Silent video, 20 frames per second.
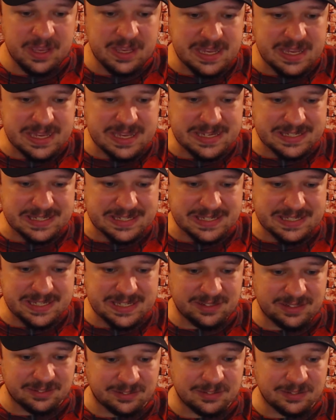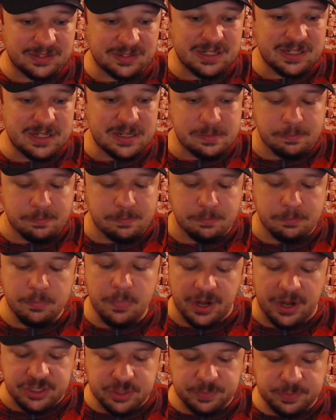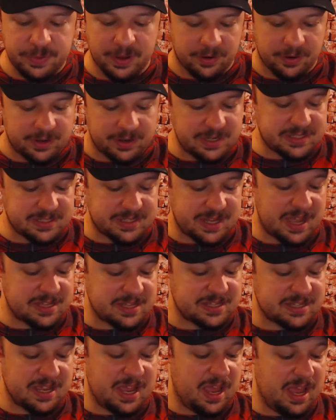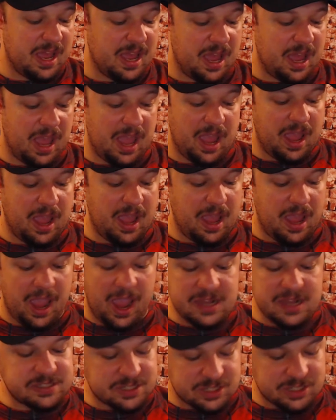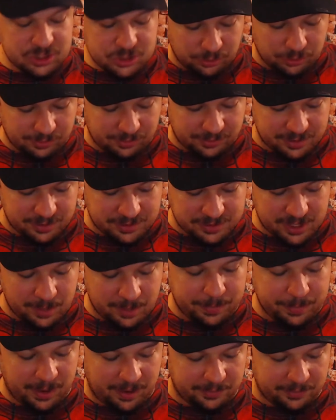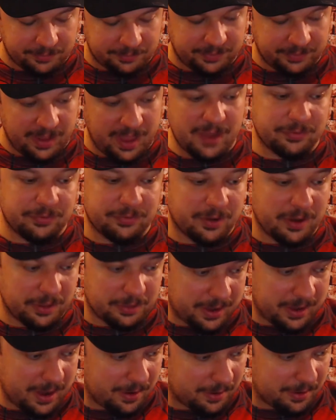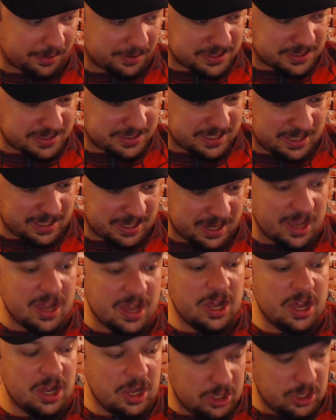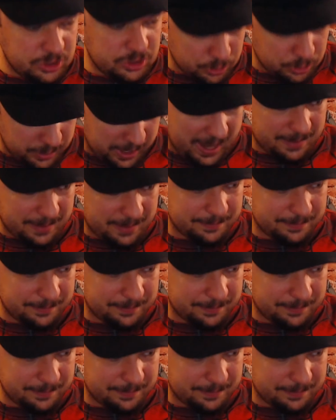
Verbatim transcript: He is still much bigger. He stands heads and shoulders above every other character seen today.